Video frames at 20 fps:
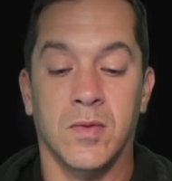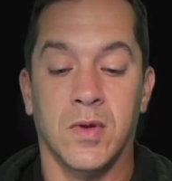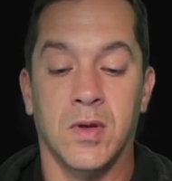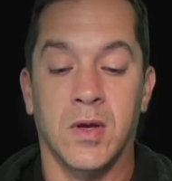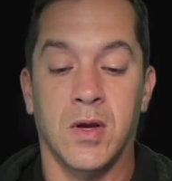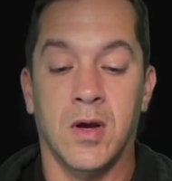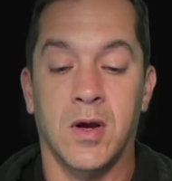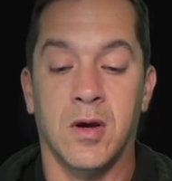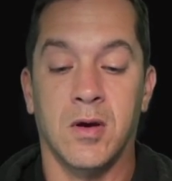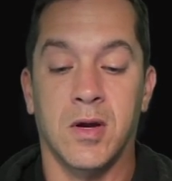
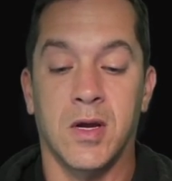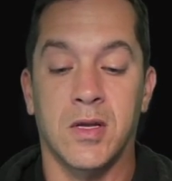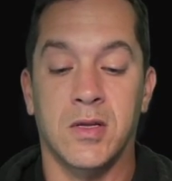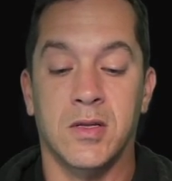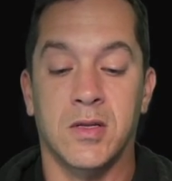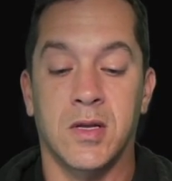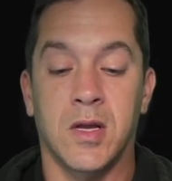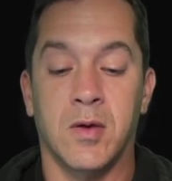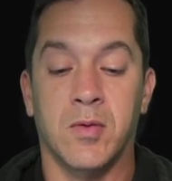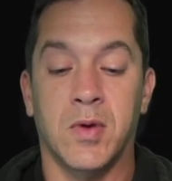All right,
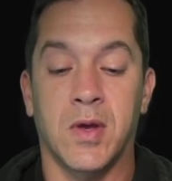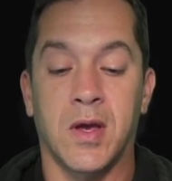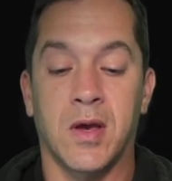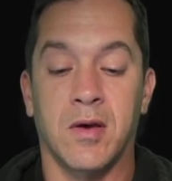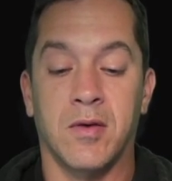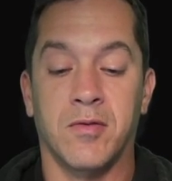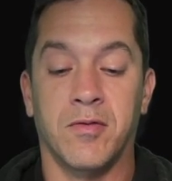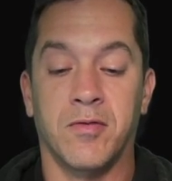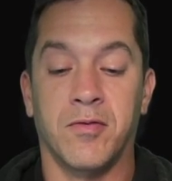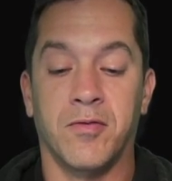now we
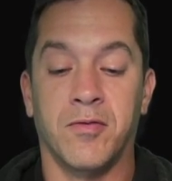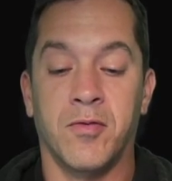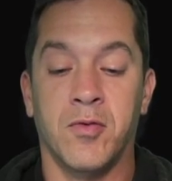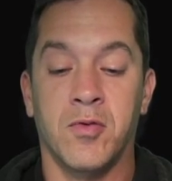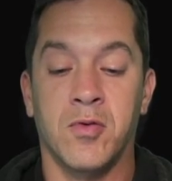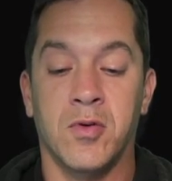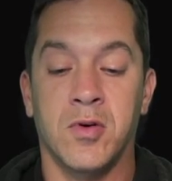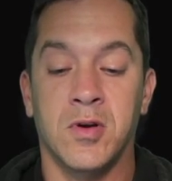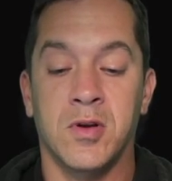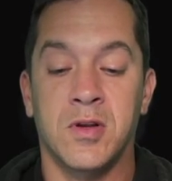have
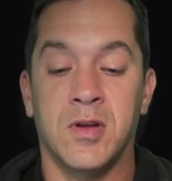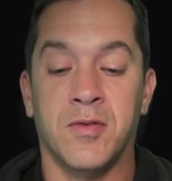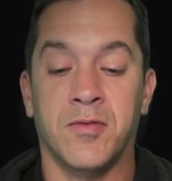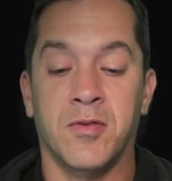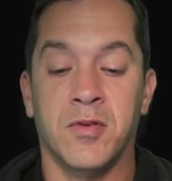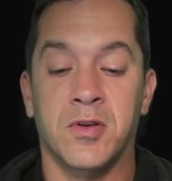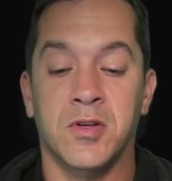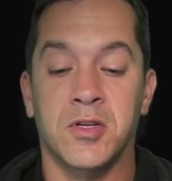four different